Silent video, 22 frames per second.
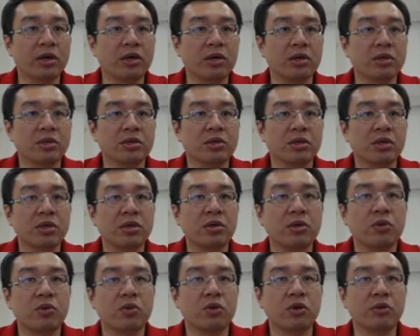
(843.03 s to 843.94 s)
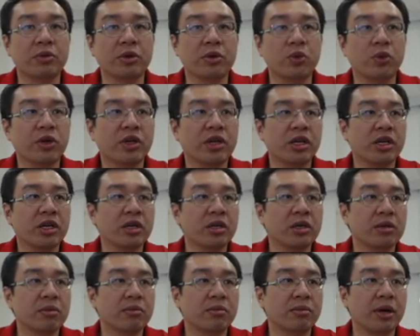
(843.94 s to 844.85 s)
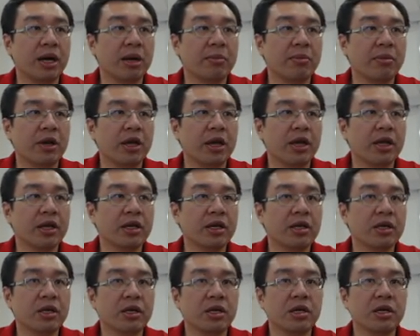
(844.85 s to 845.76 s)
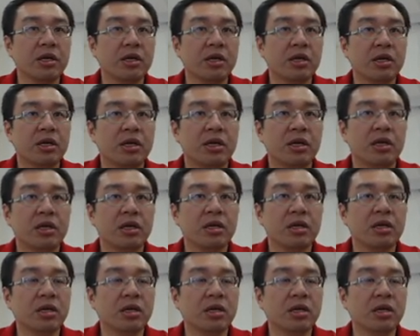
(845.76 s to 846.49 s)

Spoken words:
also will be winning by playing a